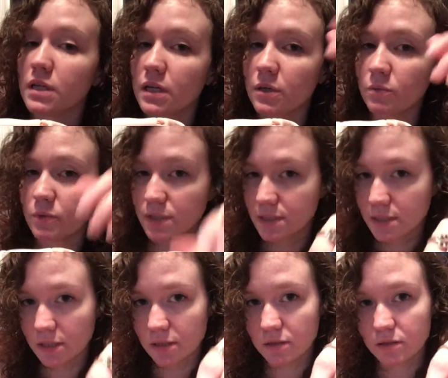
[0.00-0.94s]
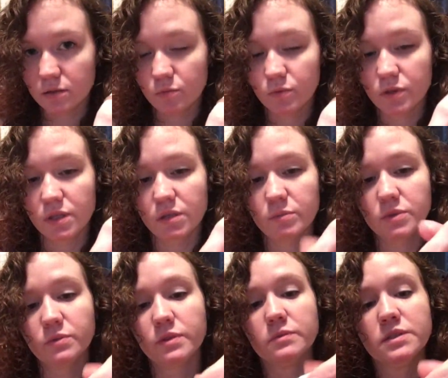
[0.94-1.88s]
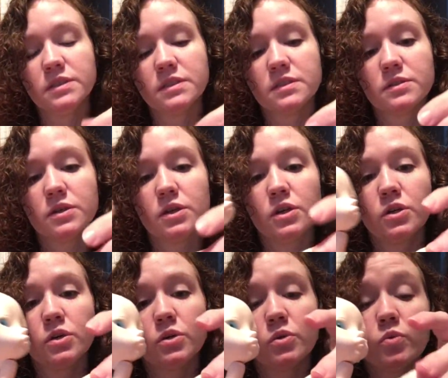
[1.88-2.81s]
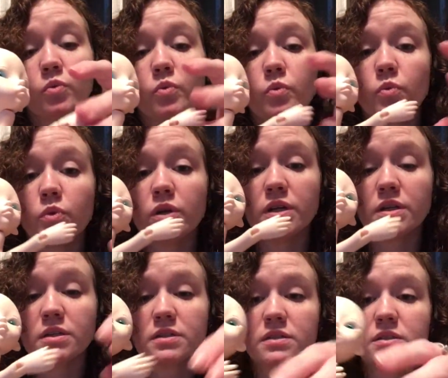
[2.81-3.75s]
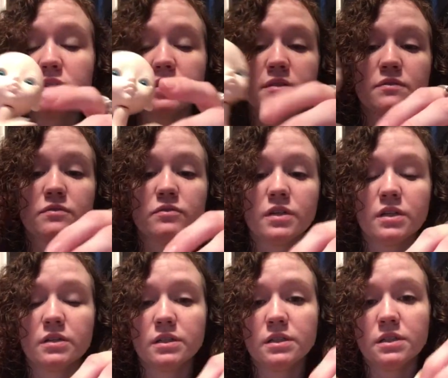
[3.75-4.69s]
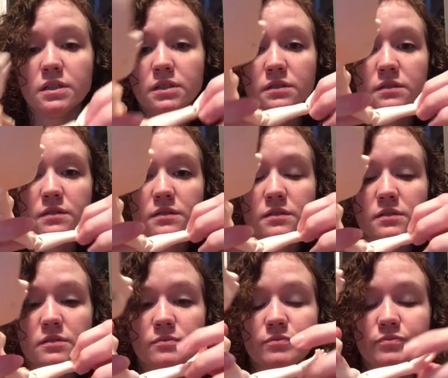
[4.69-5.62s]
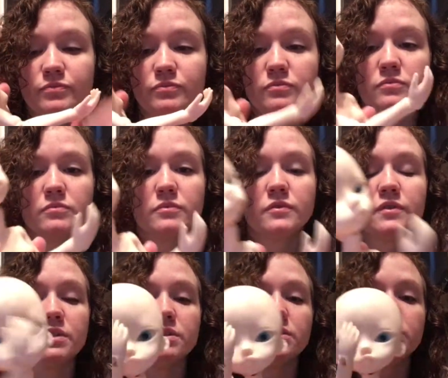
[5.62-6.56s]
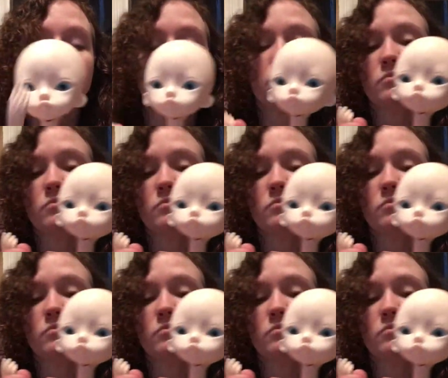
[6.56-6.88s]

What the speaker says: it would stick with the in-between ones. Wrist is very nice. Kind of good.